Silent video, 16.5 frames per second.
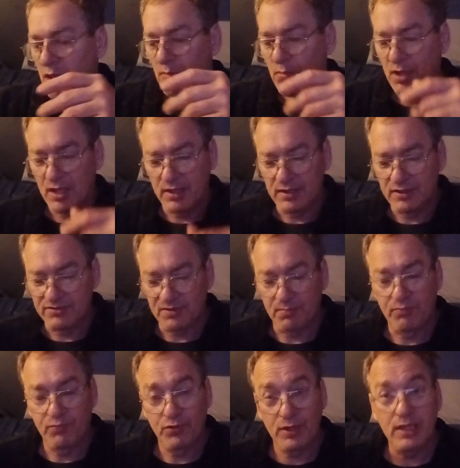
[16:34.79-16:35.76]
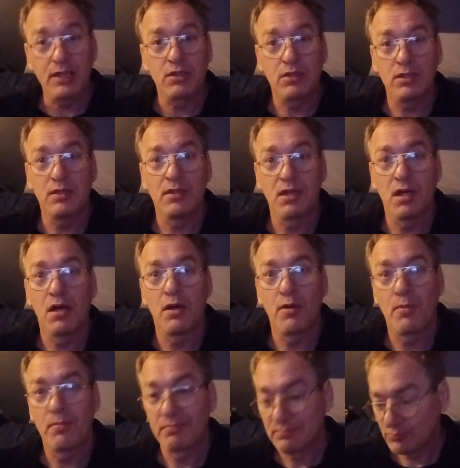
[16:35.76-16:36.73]
But it's a pretty good
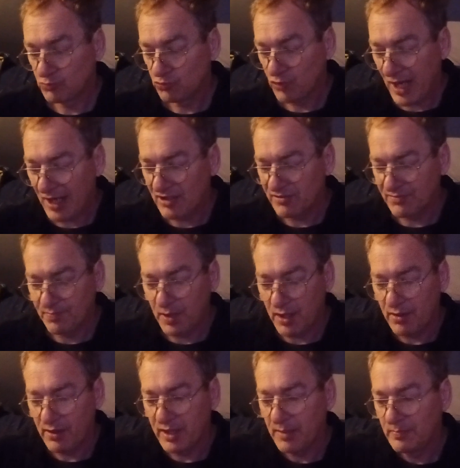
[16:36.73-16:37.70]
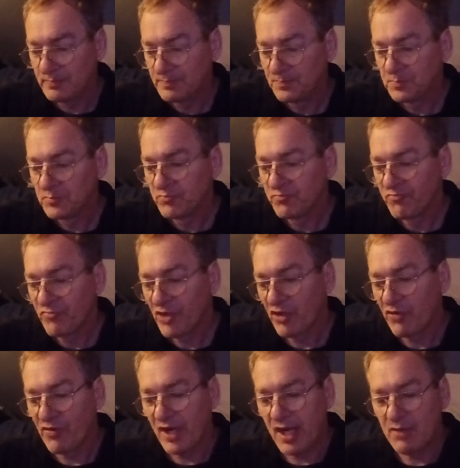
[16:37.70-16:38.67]
raspberry,
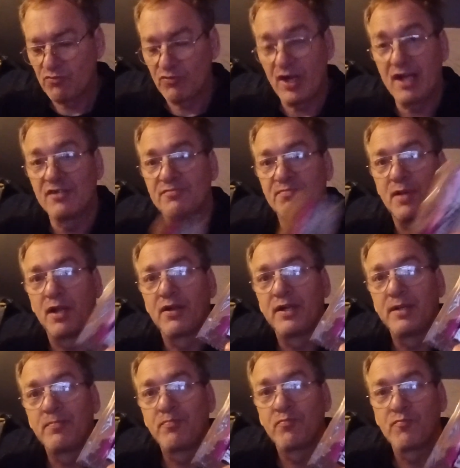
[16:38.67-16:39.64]
cran raspberry.